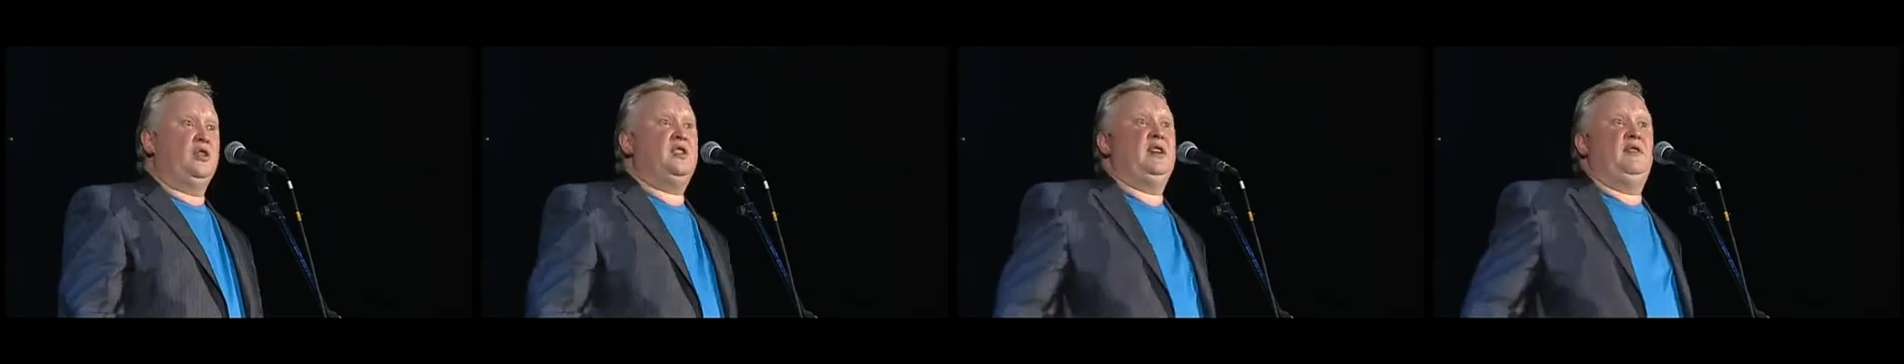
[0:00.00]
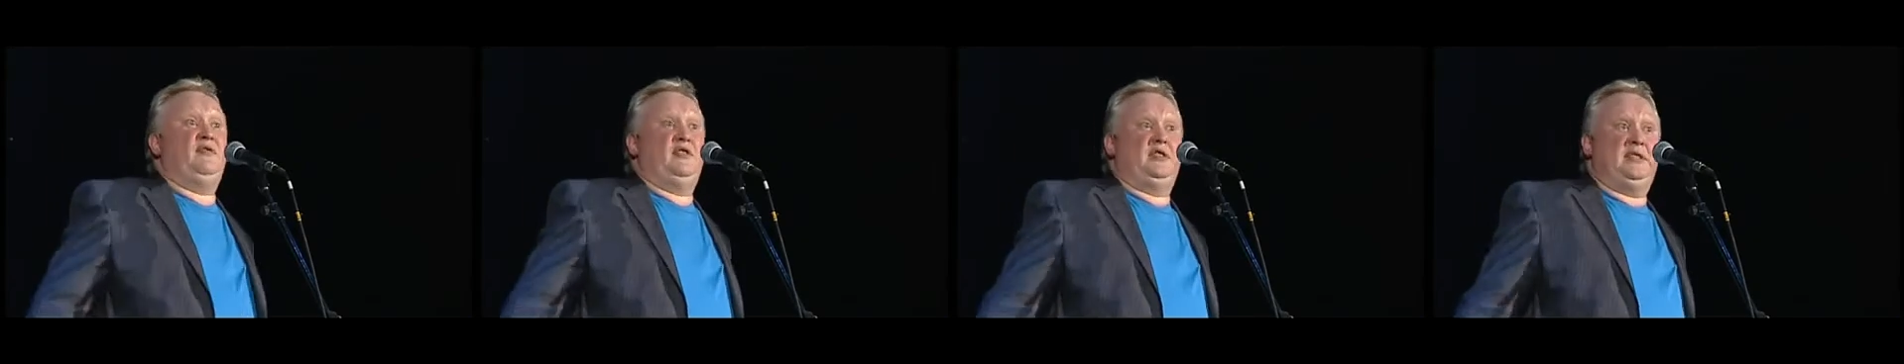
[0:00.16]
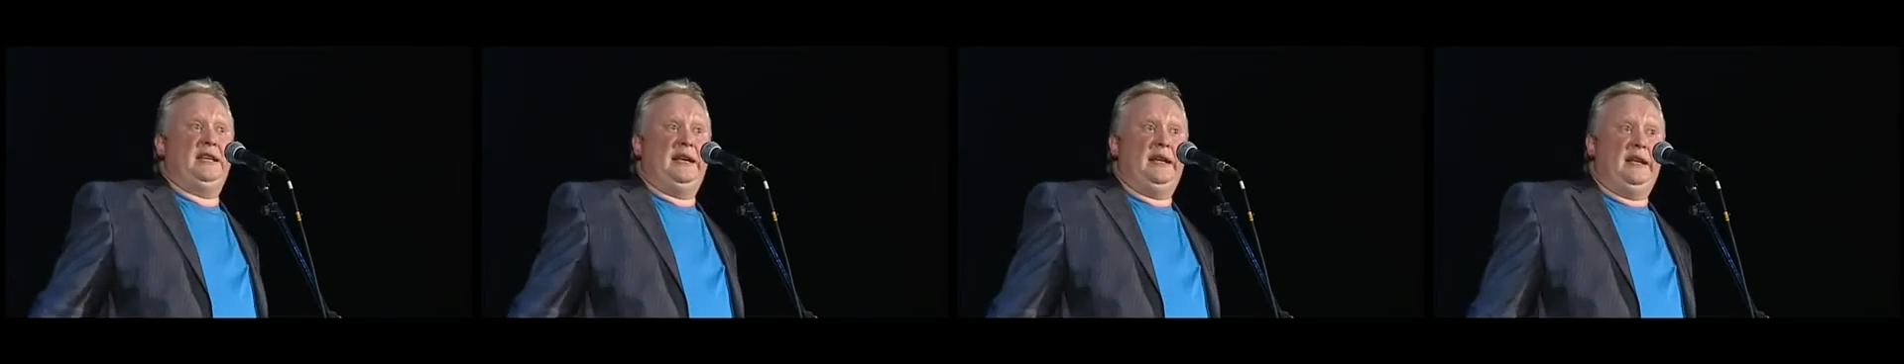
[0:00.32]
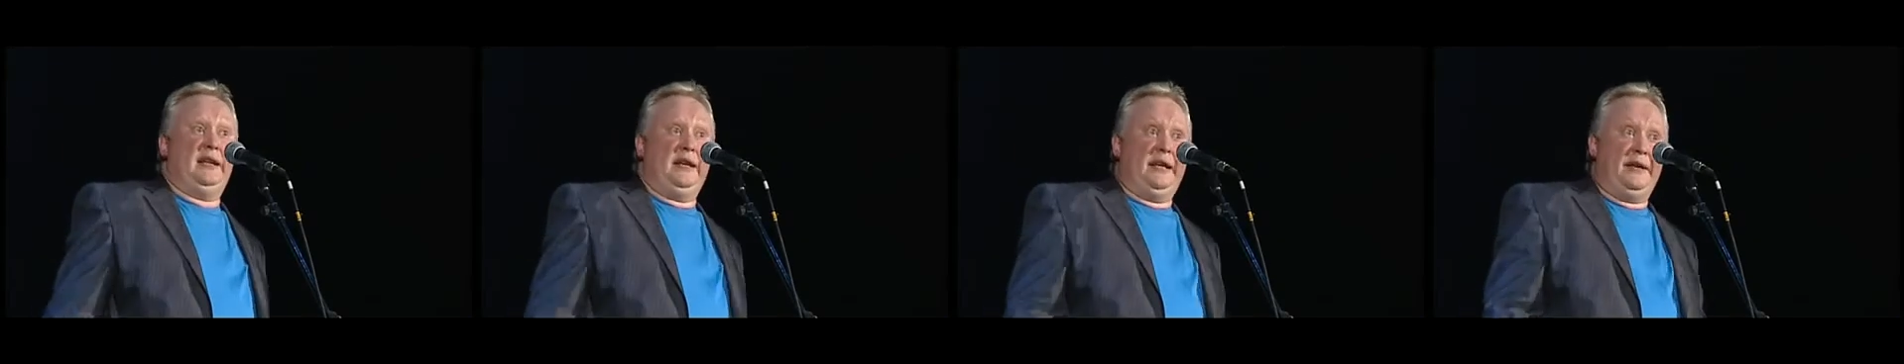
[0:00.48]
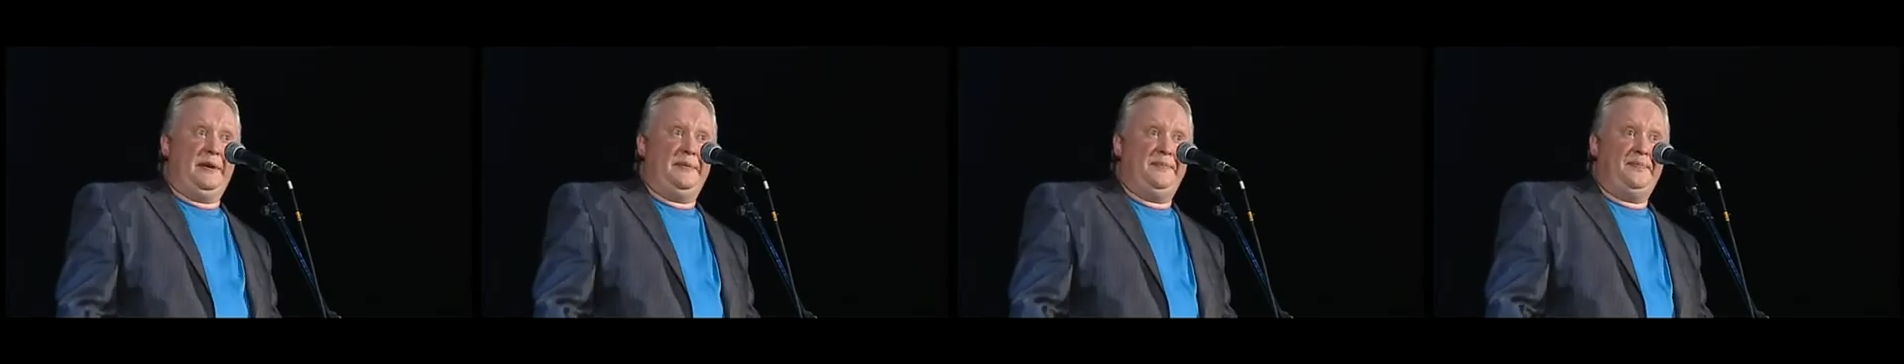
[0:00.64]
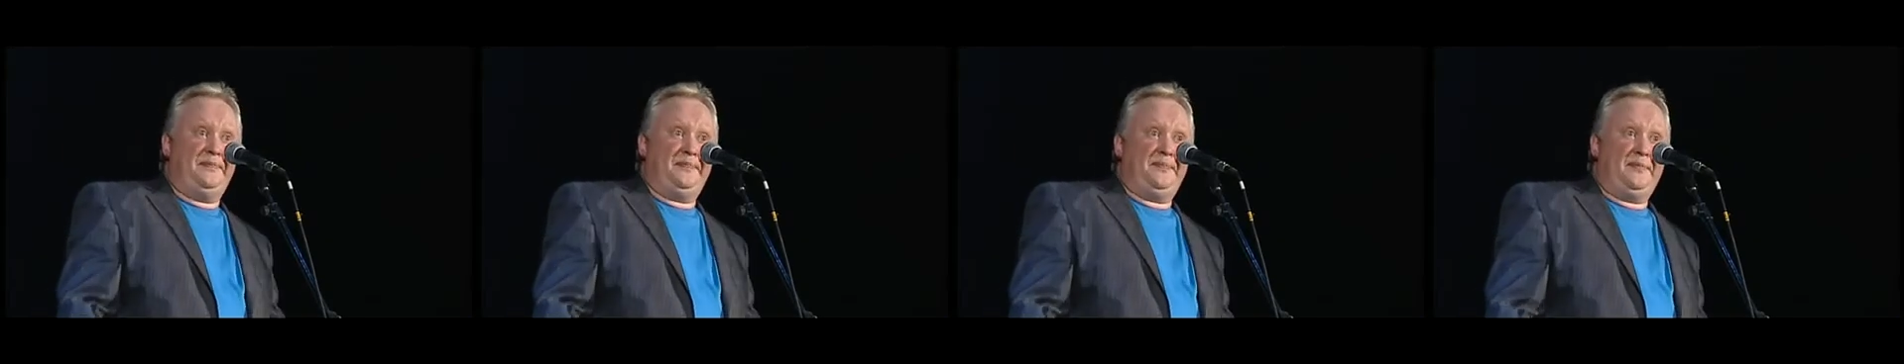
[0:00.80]
got to have a
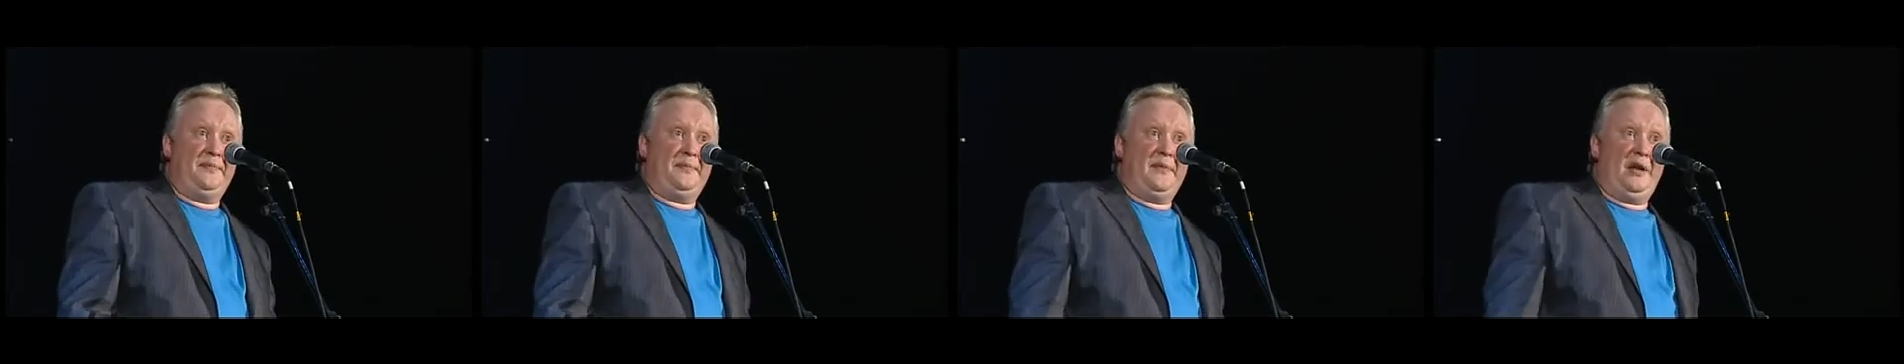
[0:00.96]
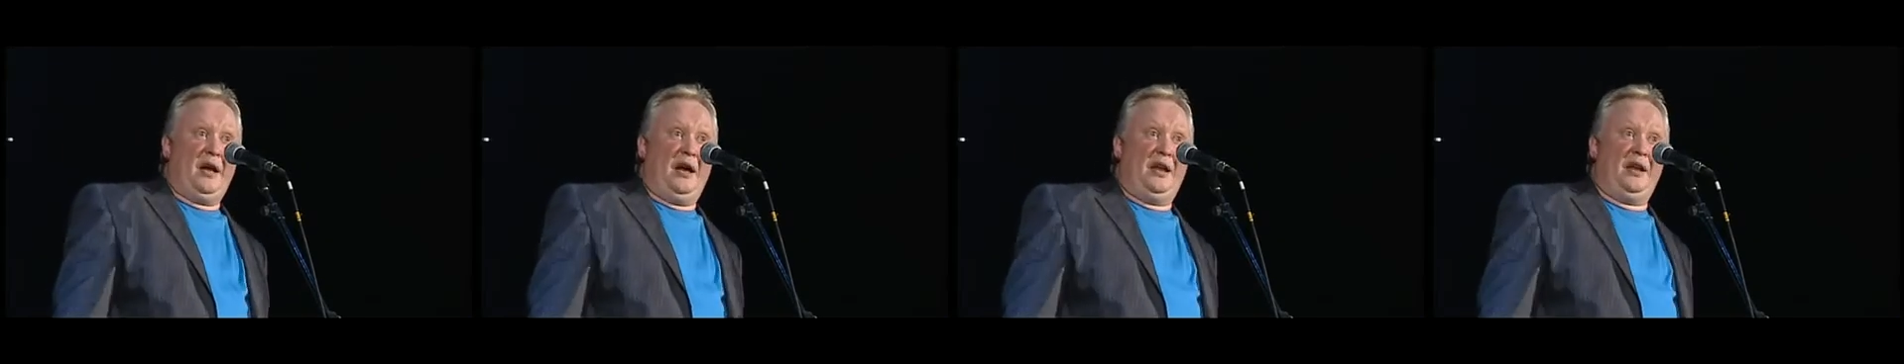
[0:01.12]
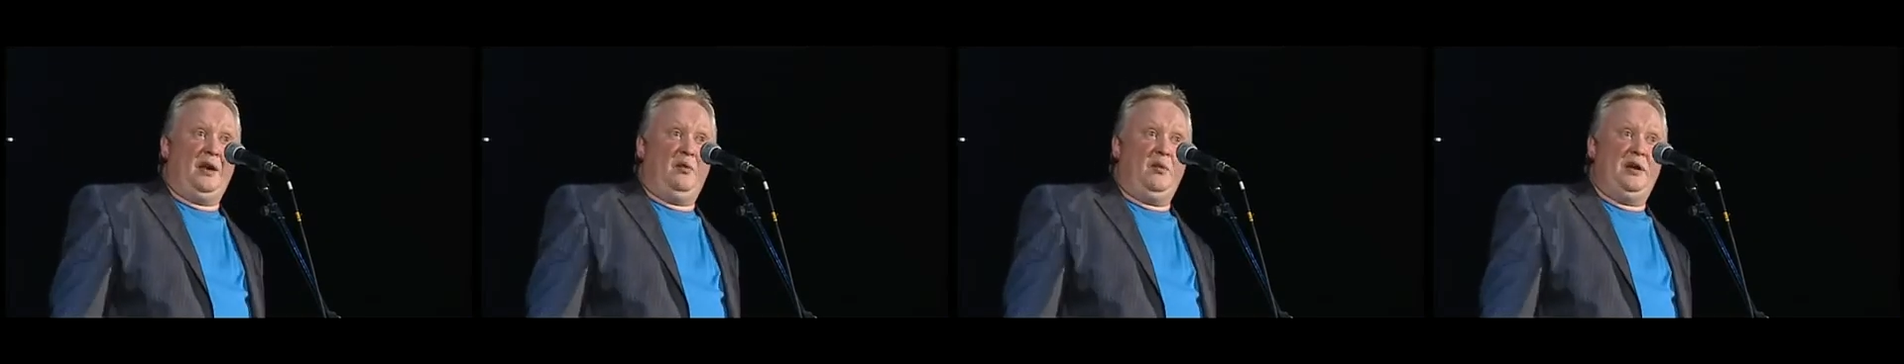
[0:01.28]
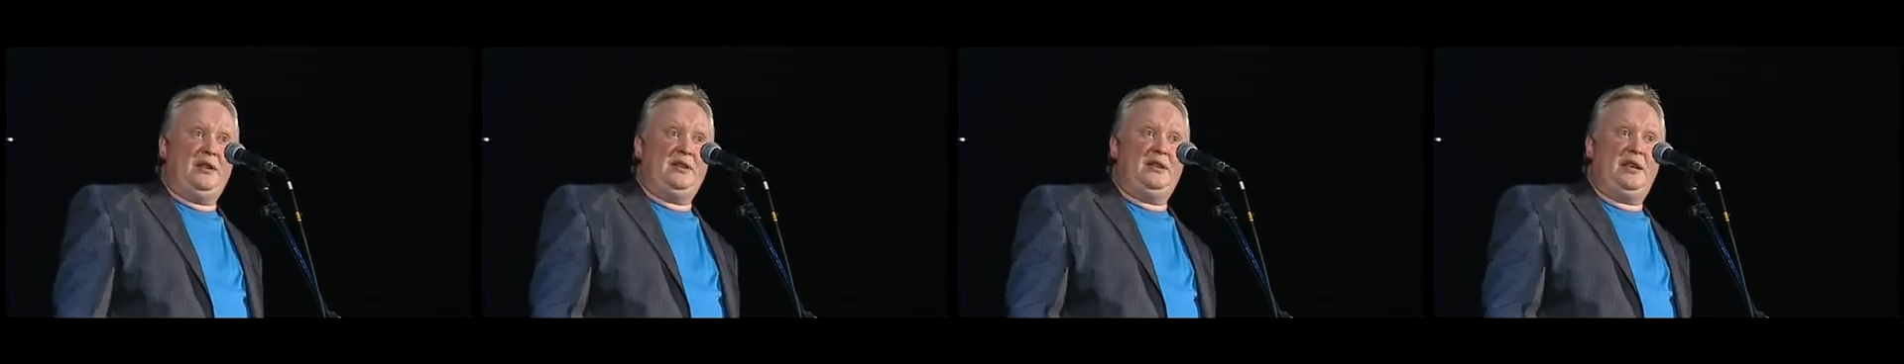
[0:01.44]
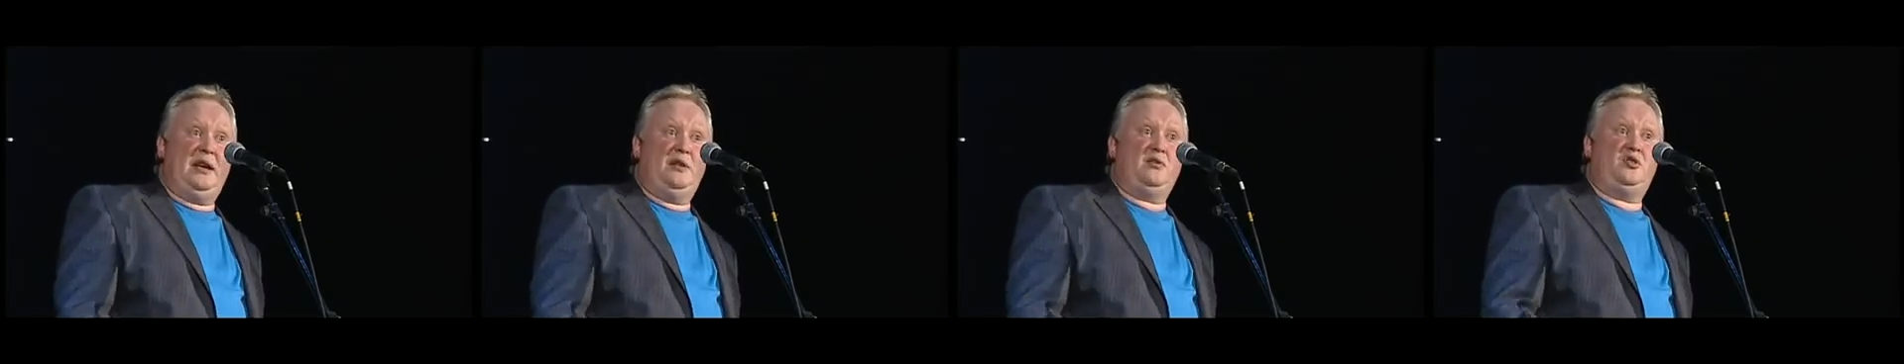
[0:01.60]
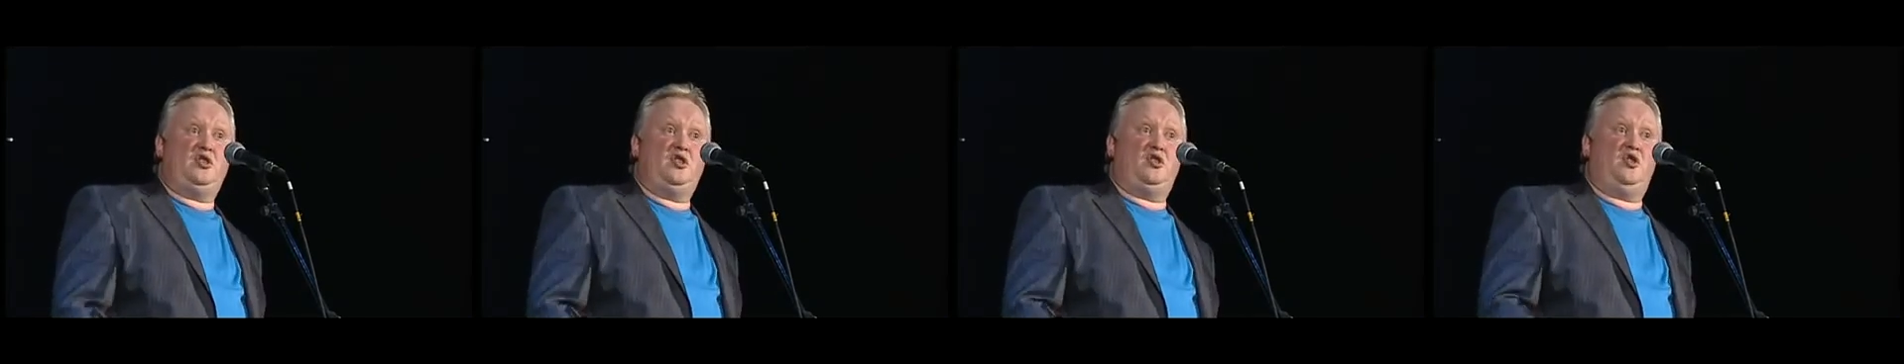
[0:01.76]
telly. And I went
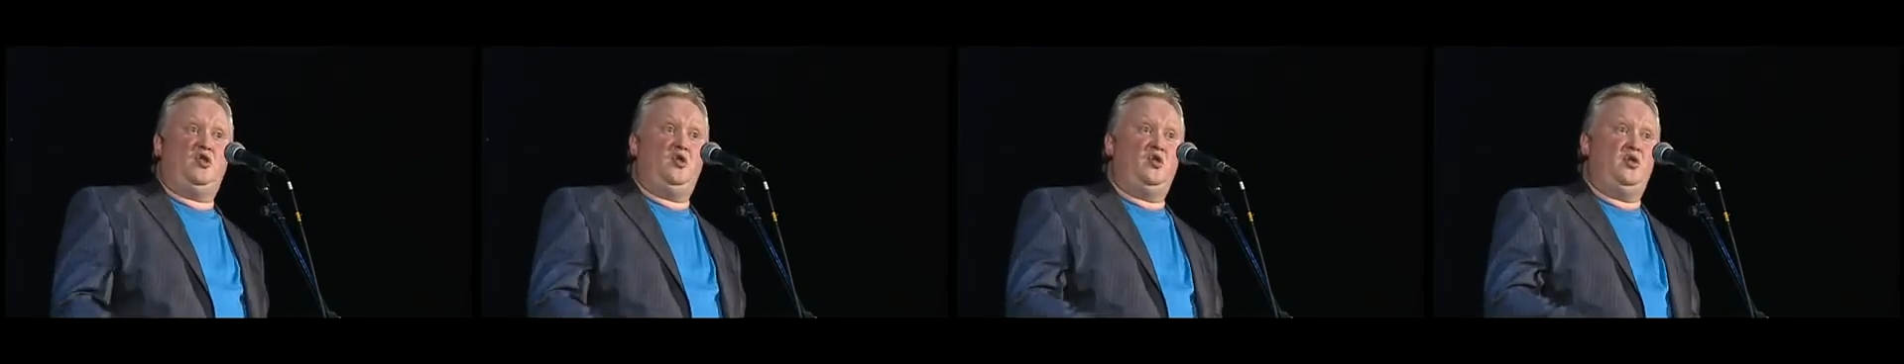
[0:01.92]
down to